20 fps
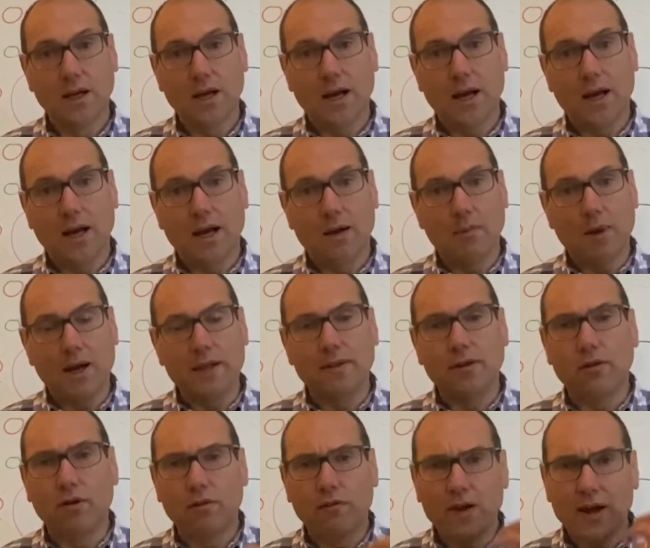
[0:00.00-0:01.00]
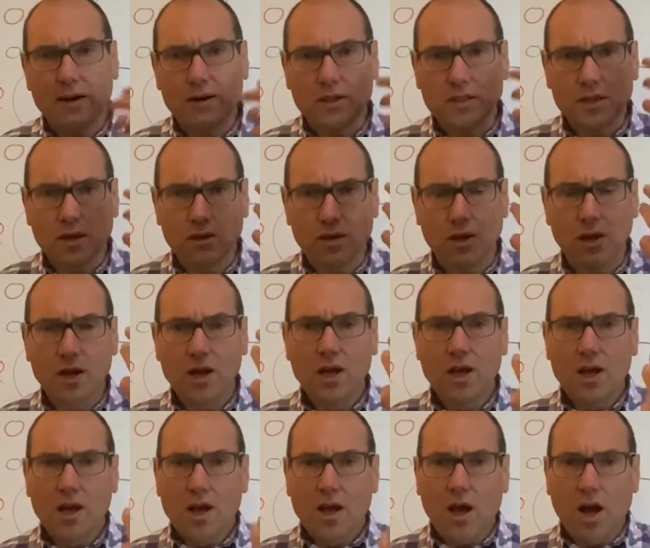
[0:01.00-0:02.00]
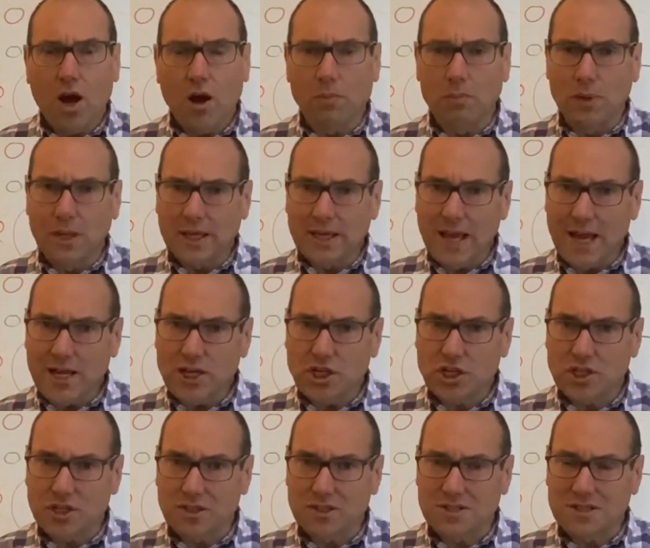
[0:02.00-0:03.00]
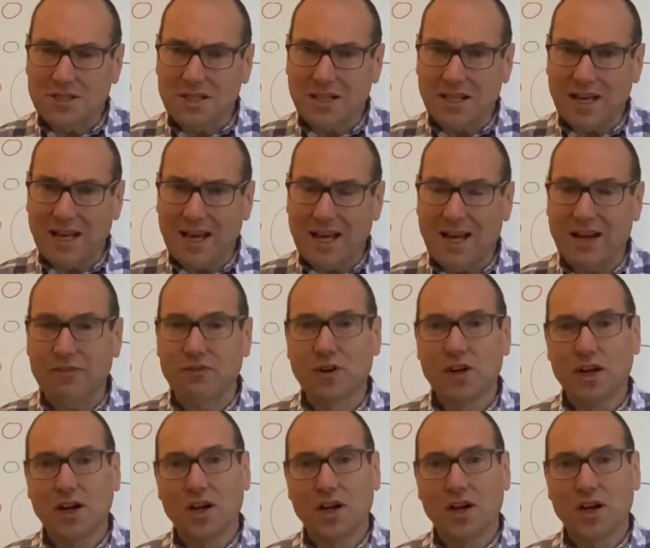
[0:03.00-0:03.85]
And there are various other obligations that they have,